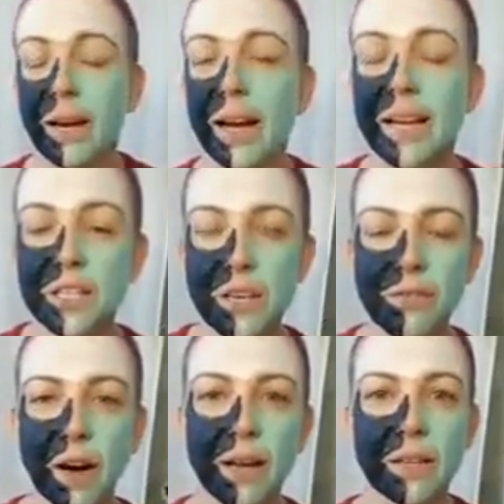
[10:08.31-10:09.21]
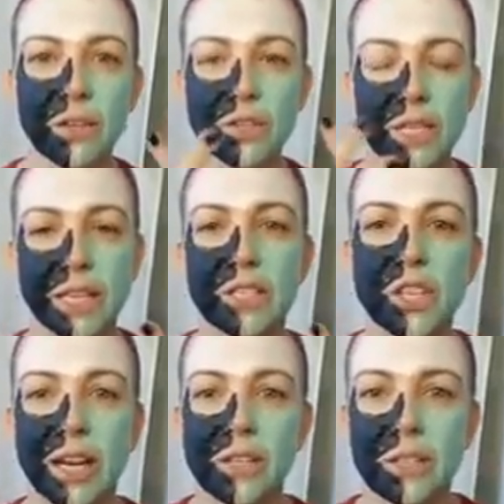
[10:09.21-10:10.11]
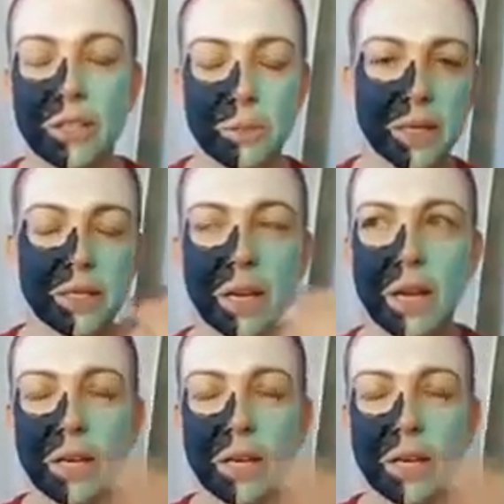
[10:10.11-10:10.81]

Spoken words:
I actually find that your skin changes, especially